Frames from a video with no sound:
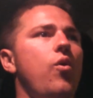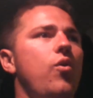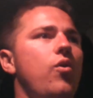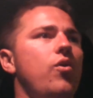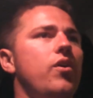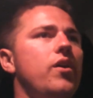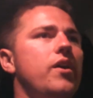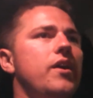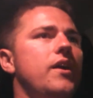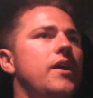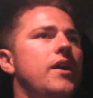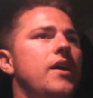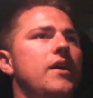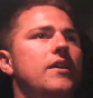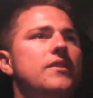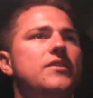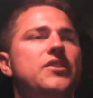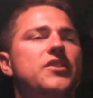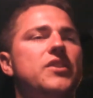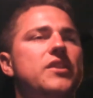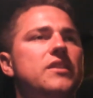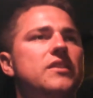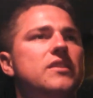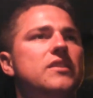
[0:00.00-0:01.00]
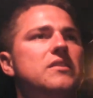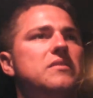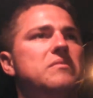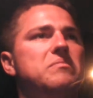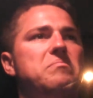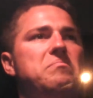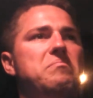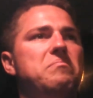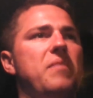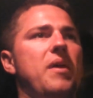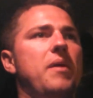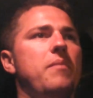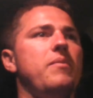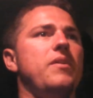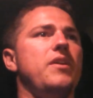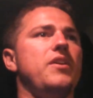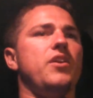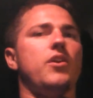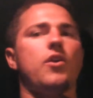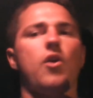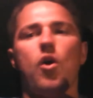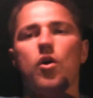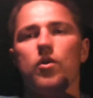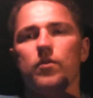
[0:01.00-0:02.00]
or uh, just maybe
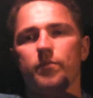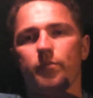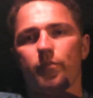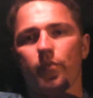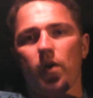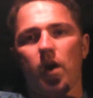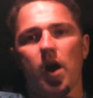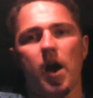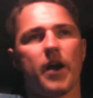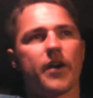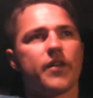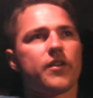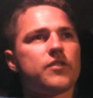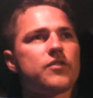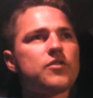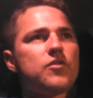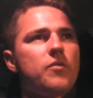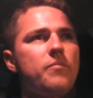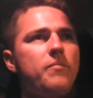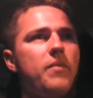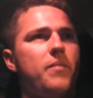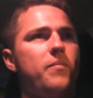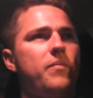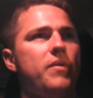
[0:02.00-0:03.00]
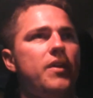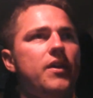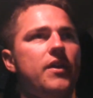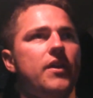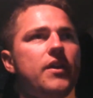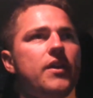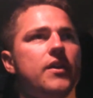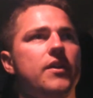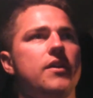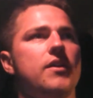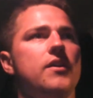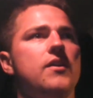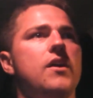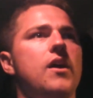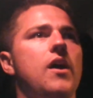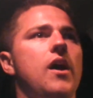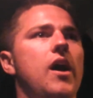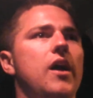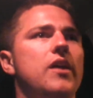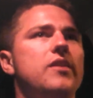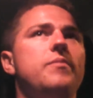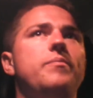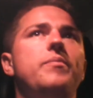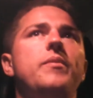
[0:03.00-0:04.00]
your own products or maybe uh,
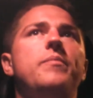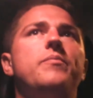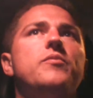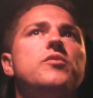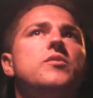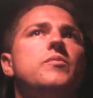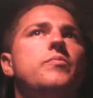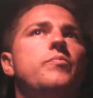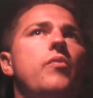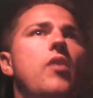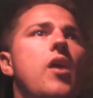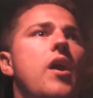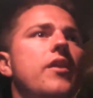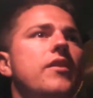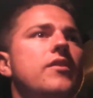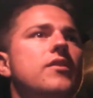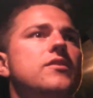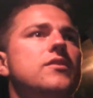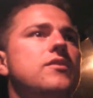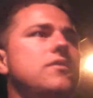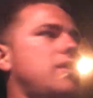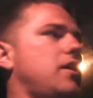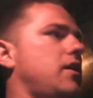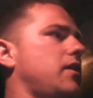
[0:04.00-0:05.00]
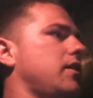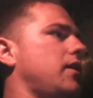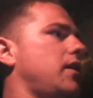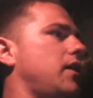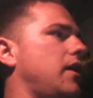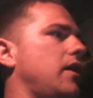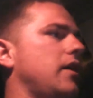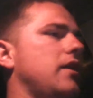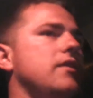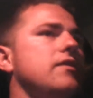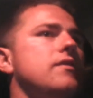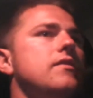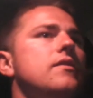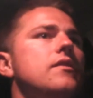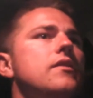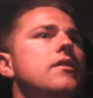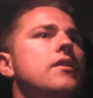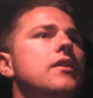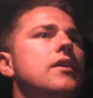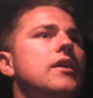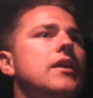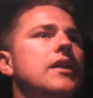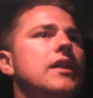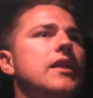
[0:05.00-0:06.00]
other people's products on uh,
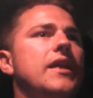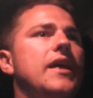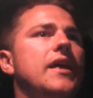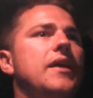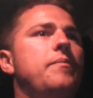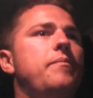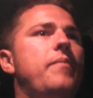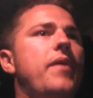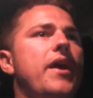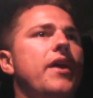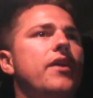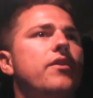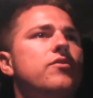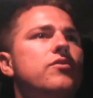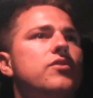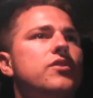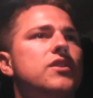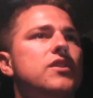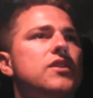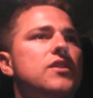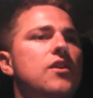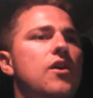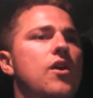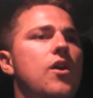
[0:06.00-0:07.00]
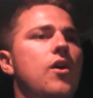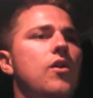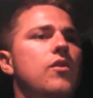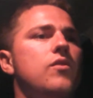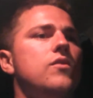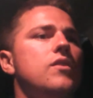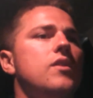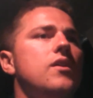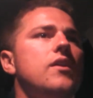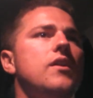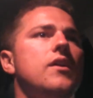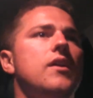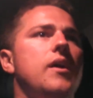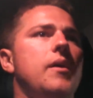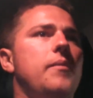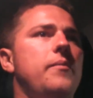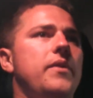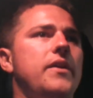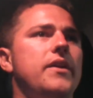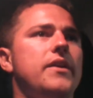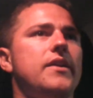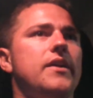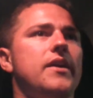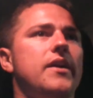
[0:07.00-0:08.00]
clickbank or so i
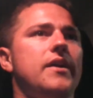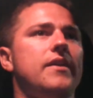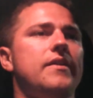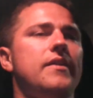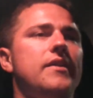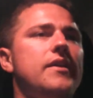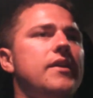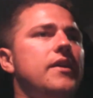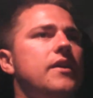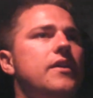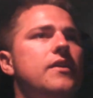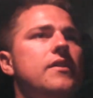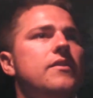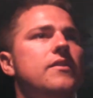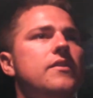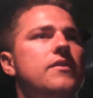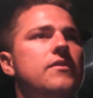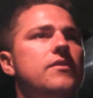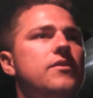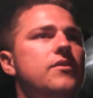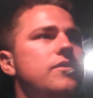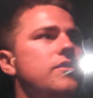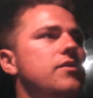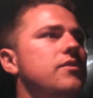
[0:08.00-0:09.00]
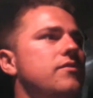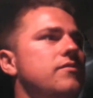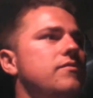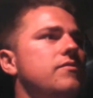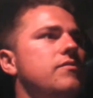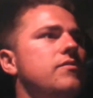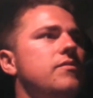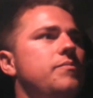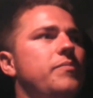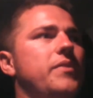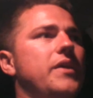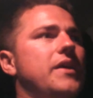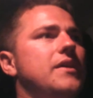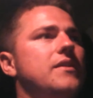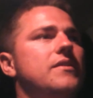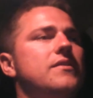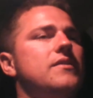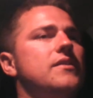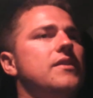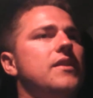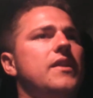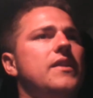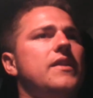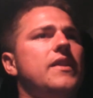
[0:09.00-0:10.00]
mean uh, it, you, be,
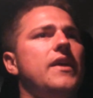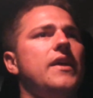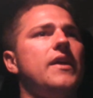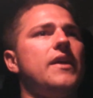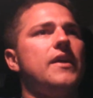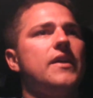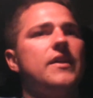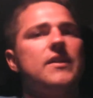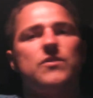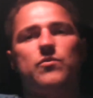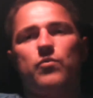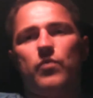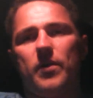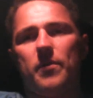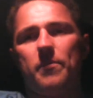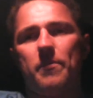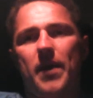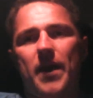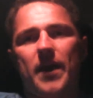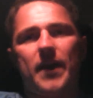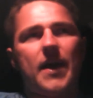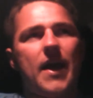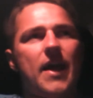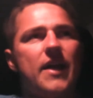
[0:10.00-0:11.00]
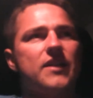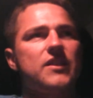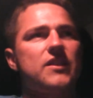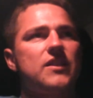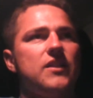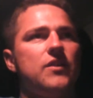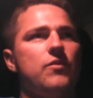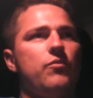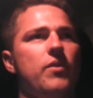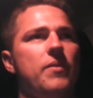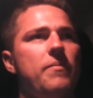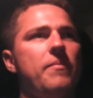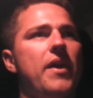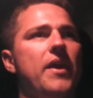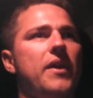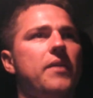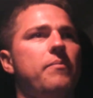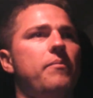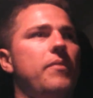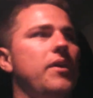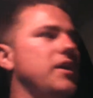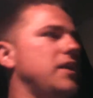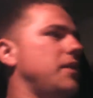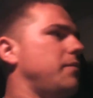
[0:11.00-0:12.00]
the thing is we make actually we make
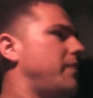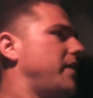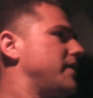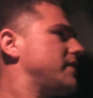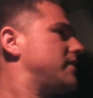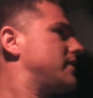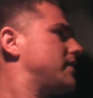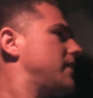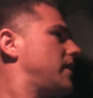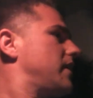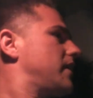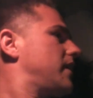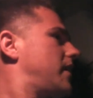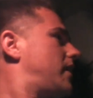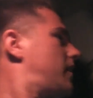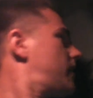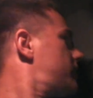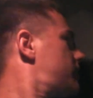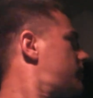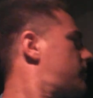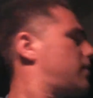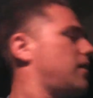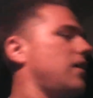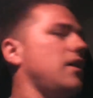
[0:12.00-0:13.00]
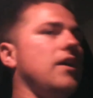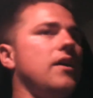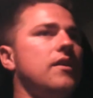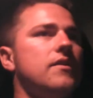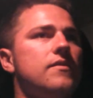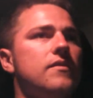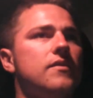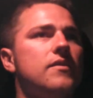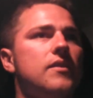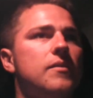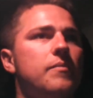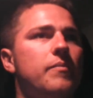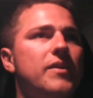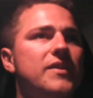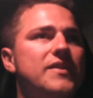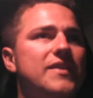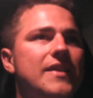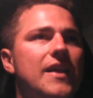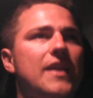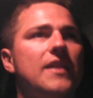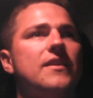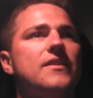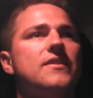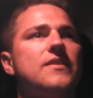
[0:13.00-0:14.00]
money by selling other uh, by
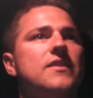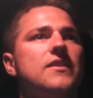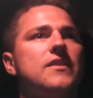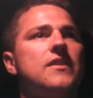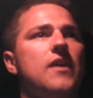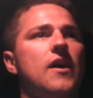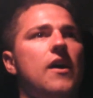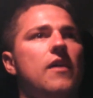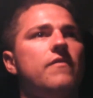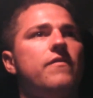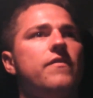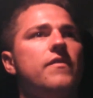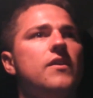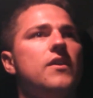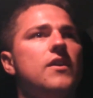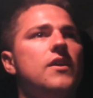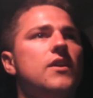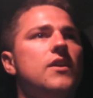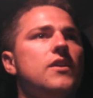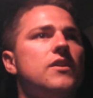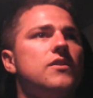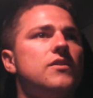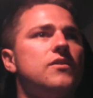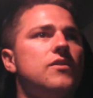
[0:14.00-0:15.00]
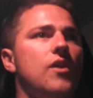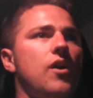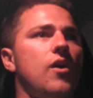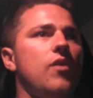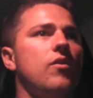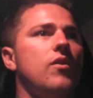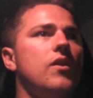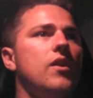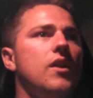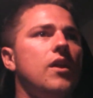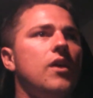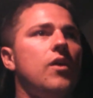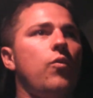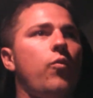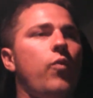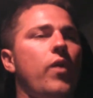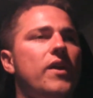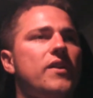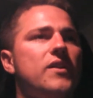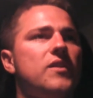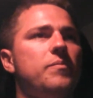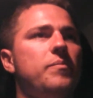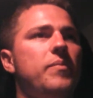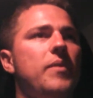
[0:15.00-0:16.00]
selling stuff so
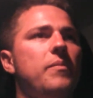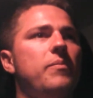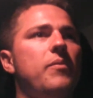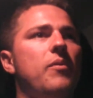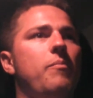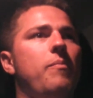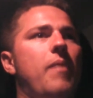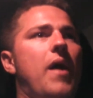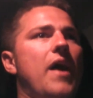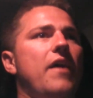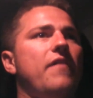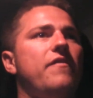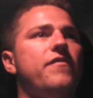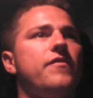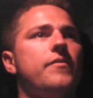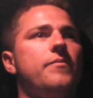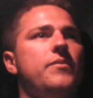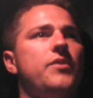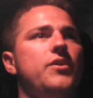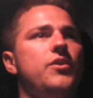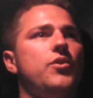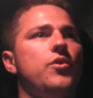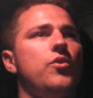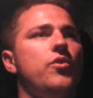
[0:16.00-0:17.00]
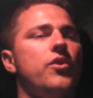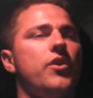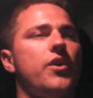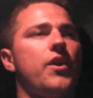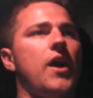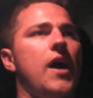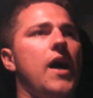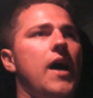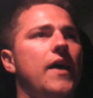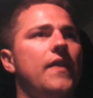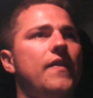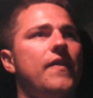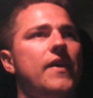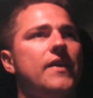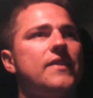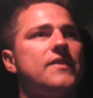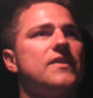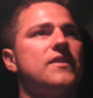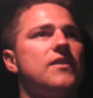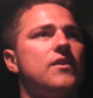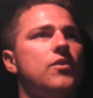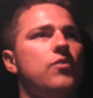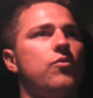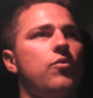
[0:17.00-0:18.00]
whether people buy from you or not, that's
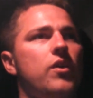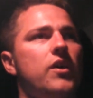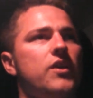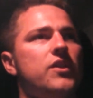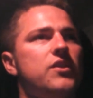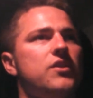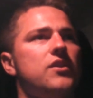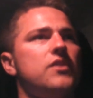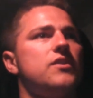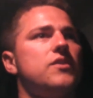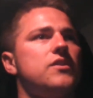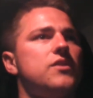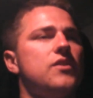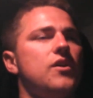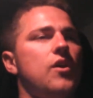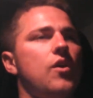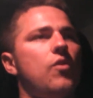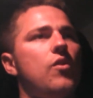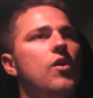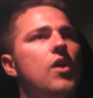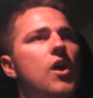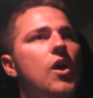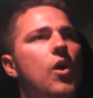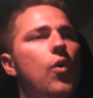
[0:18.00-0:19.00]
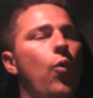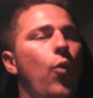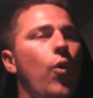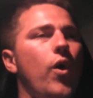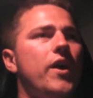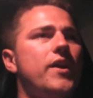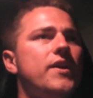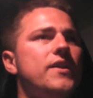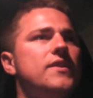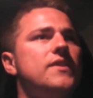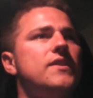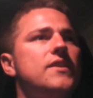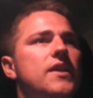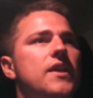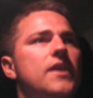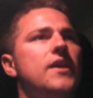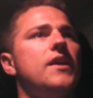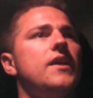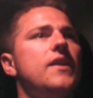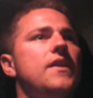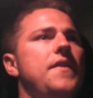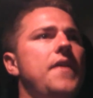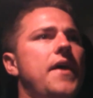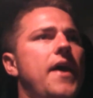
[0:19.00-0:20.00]
the question. So what is
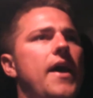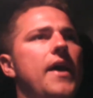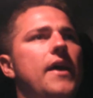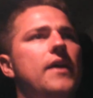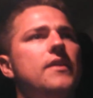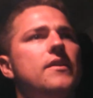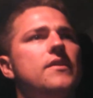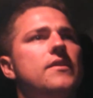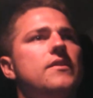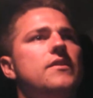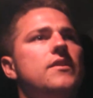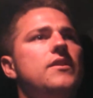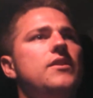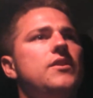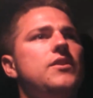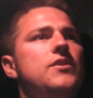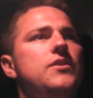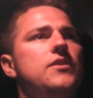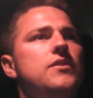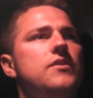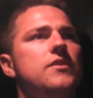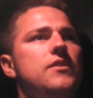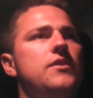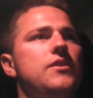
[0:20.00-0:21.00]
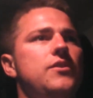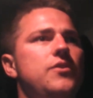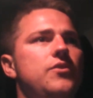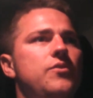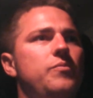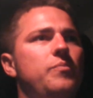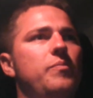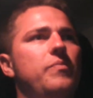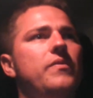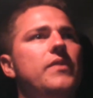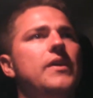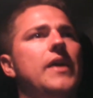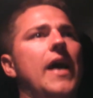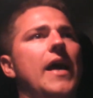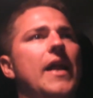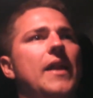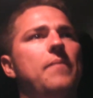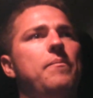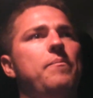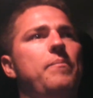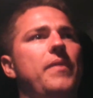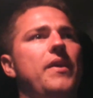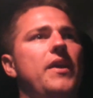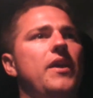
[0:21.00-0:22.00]
it that you
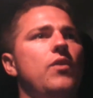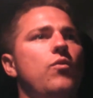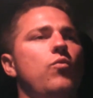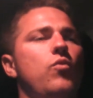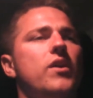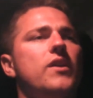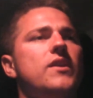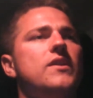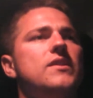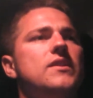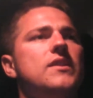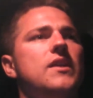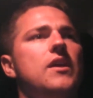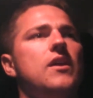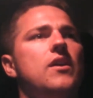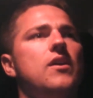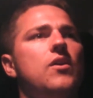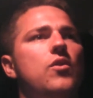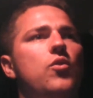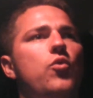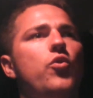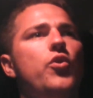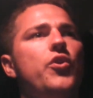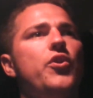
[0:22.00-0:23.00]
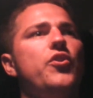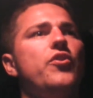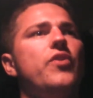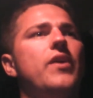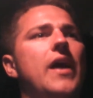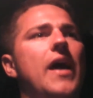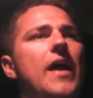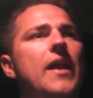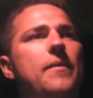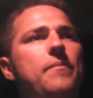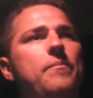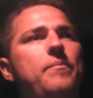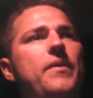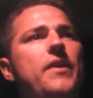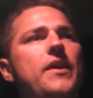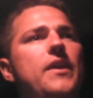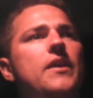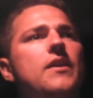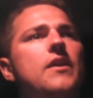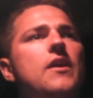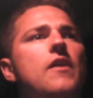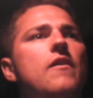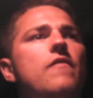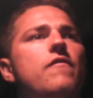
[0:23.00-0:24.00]
gotta be? What is it? Who you gotta
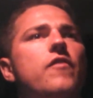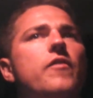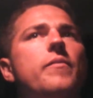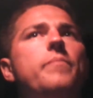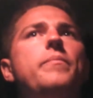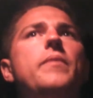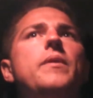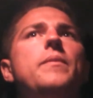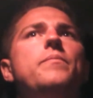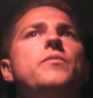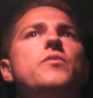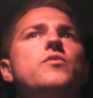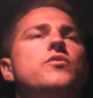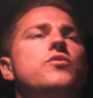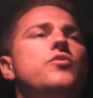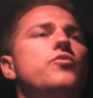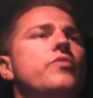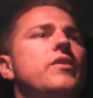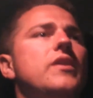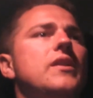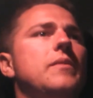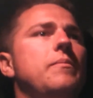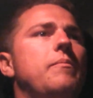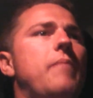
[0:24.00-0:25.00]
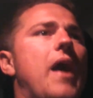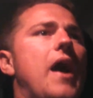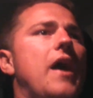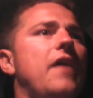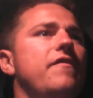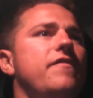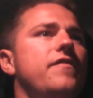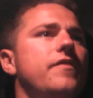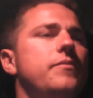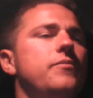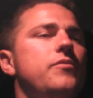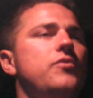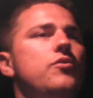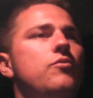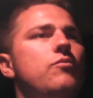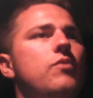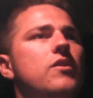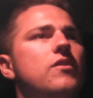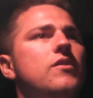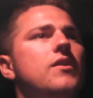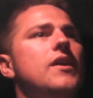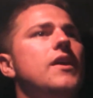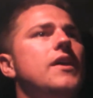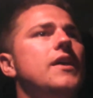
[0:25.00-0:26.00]
be for people to really buy from you?
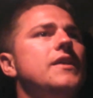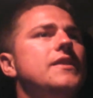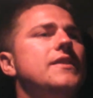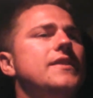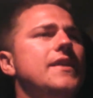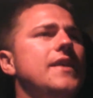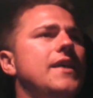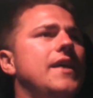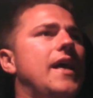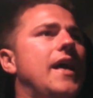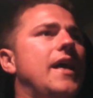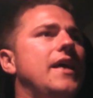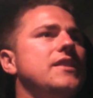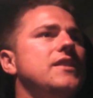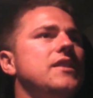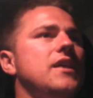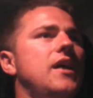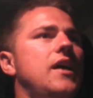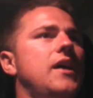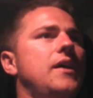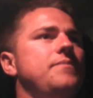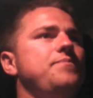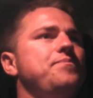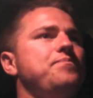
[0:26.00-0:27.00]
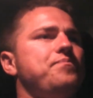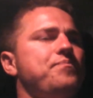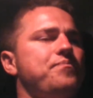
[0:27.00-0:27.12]
Well, see, guys, uh,